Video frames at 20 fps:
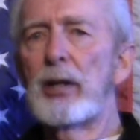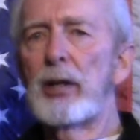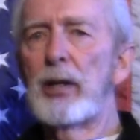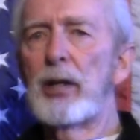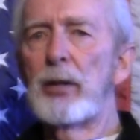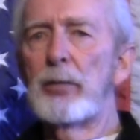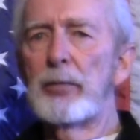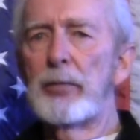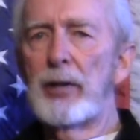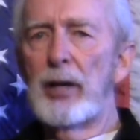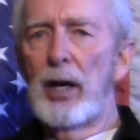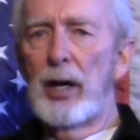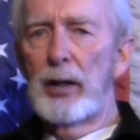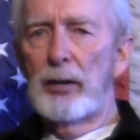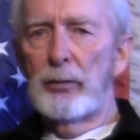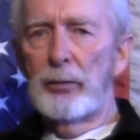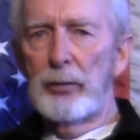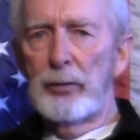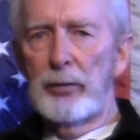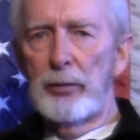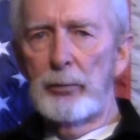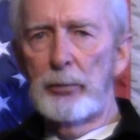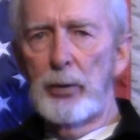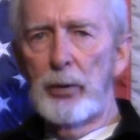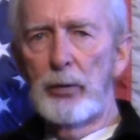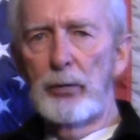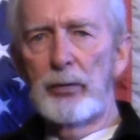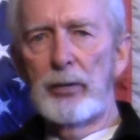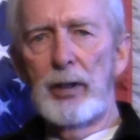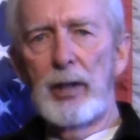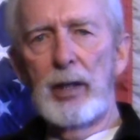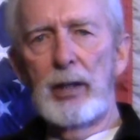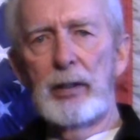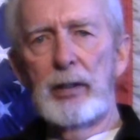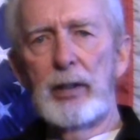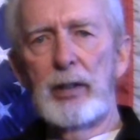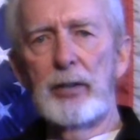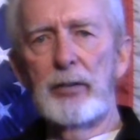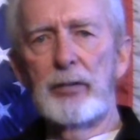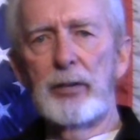income tax was imposed in
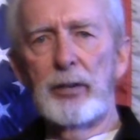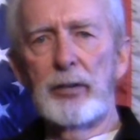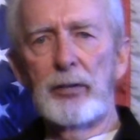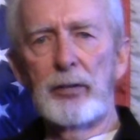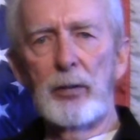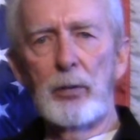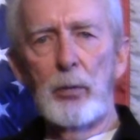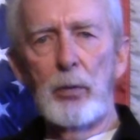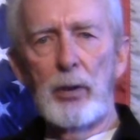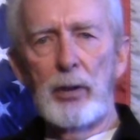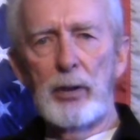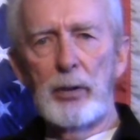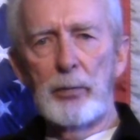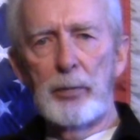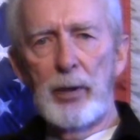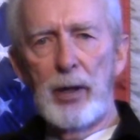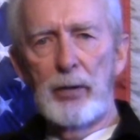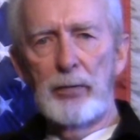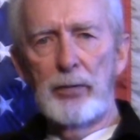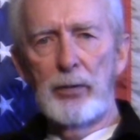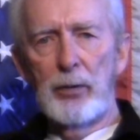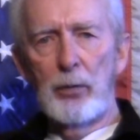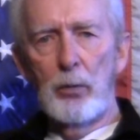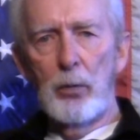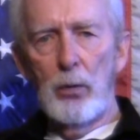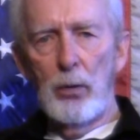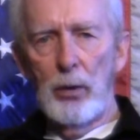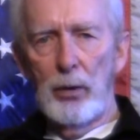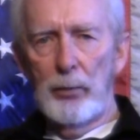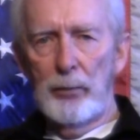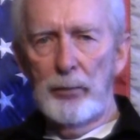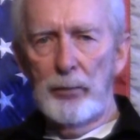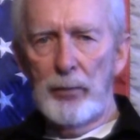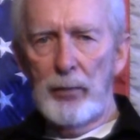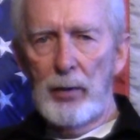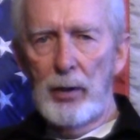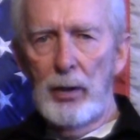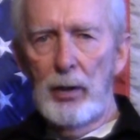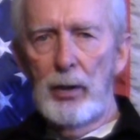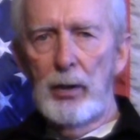1861 to pay for the war.
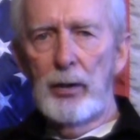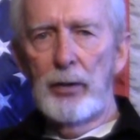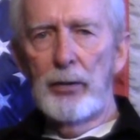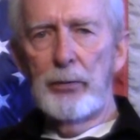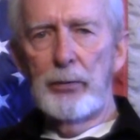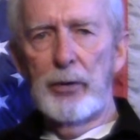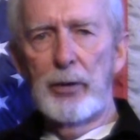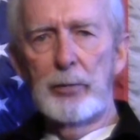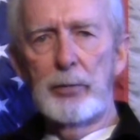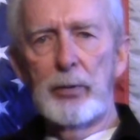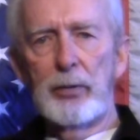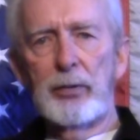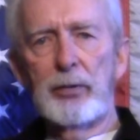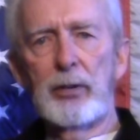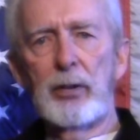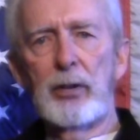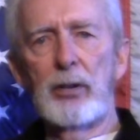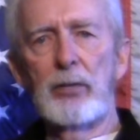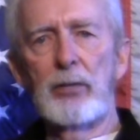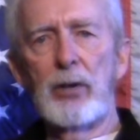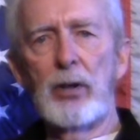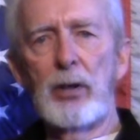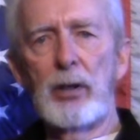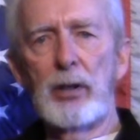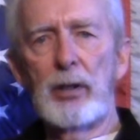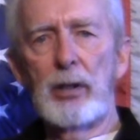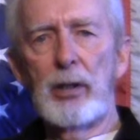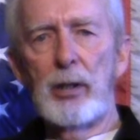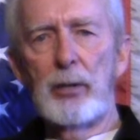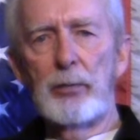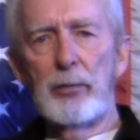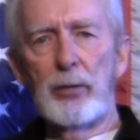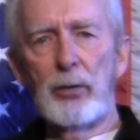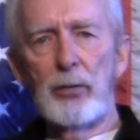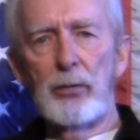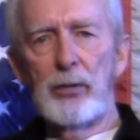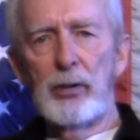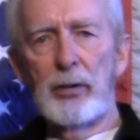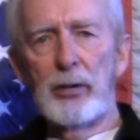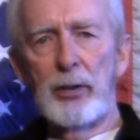3% of all incomes
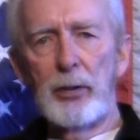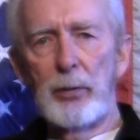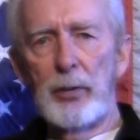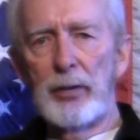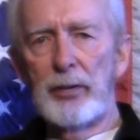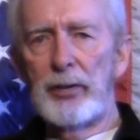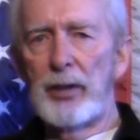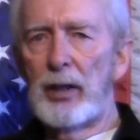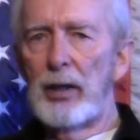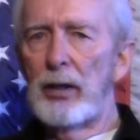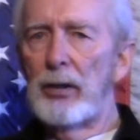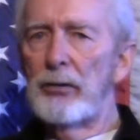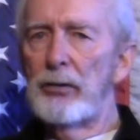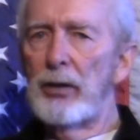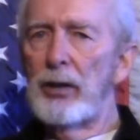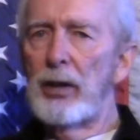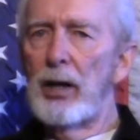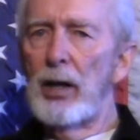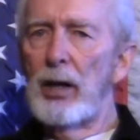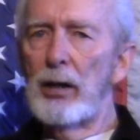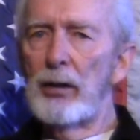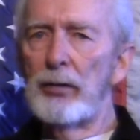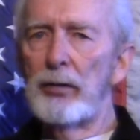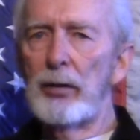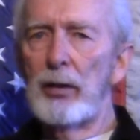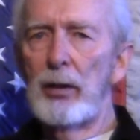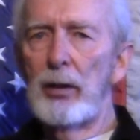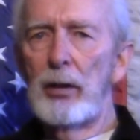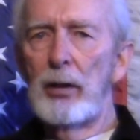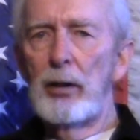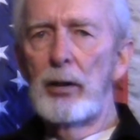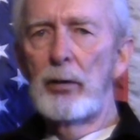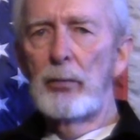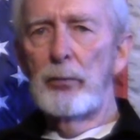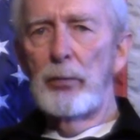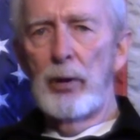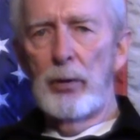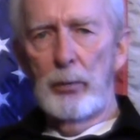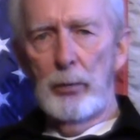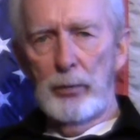over US $800,
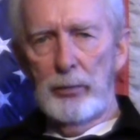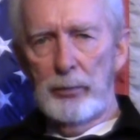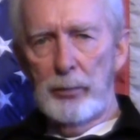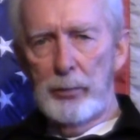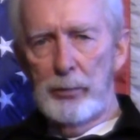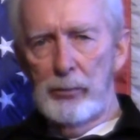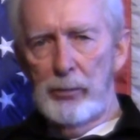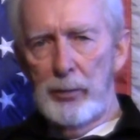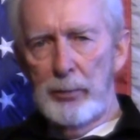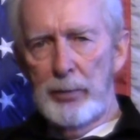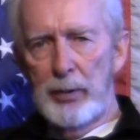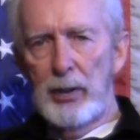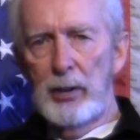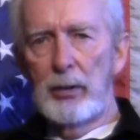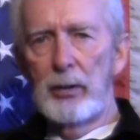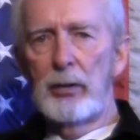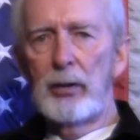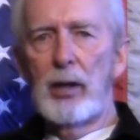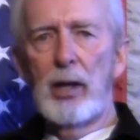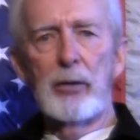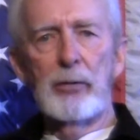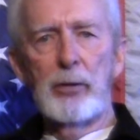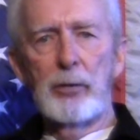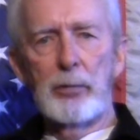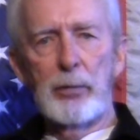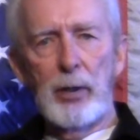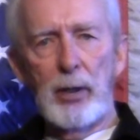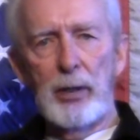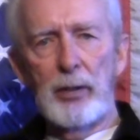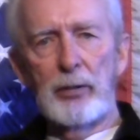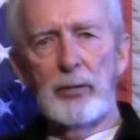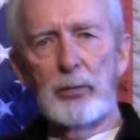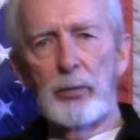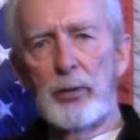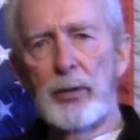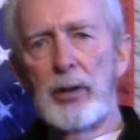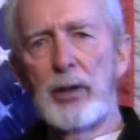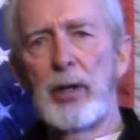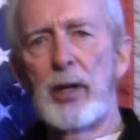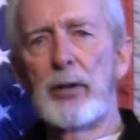but was repealed and replaced
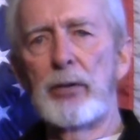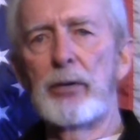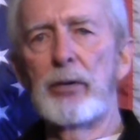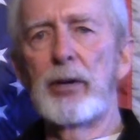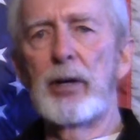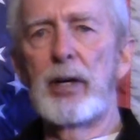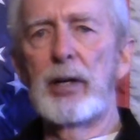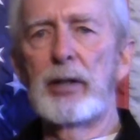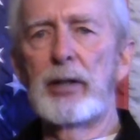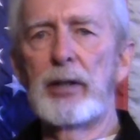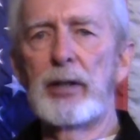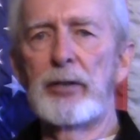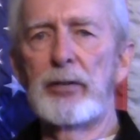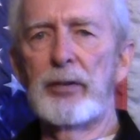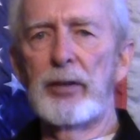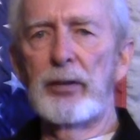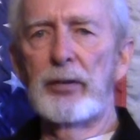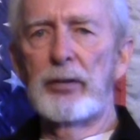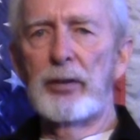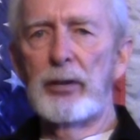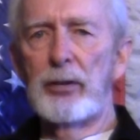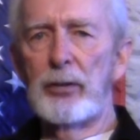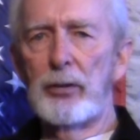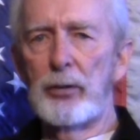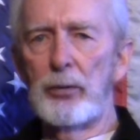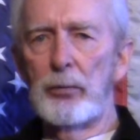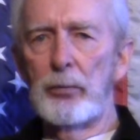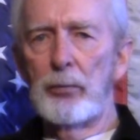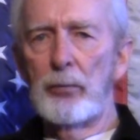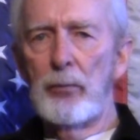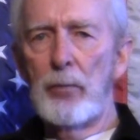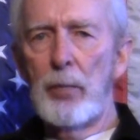with another in 1862.